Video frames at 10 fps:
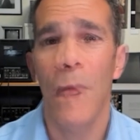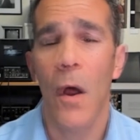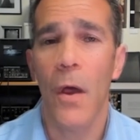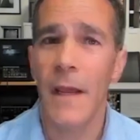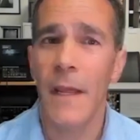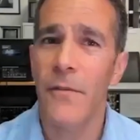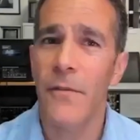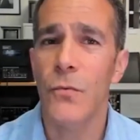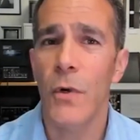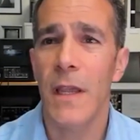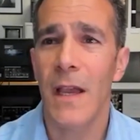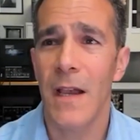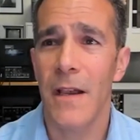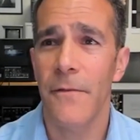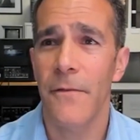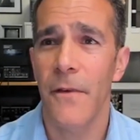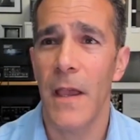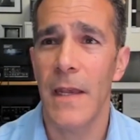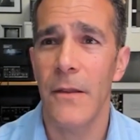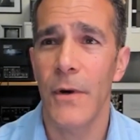On average, we have
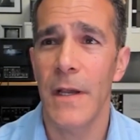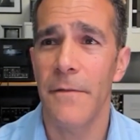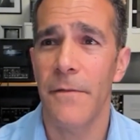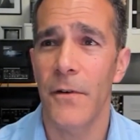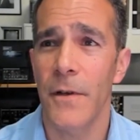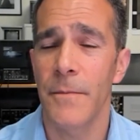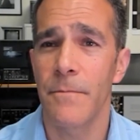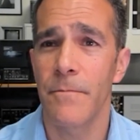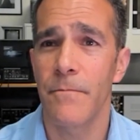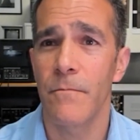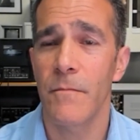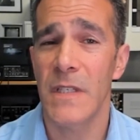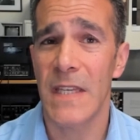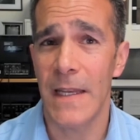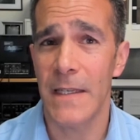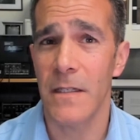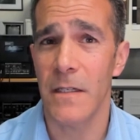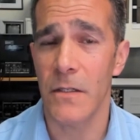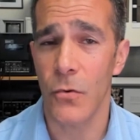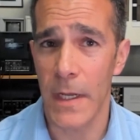anywhere from 10 to
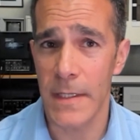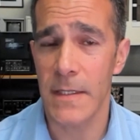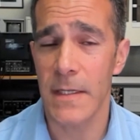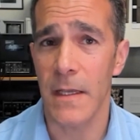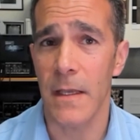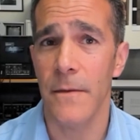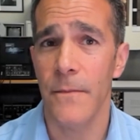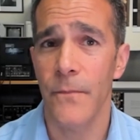20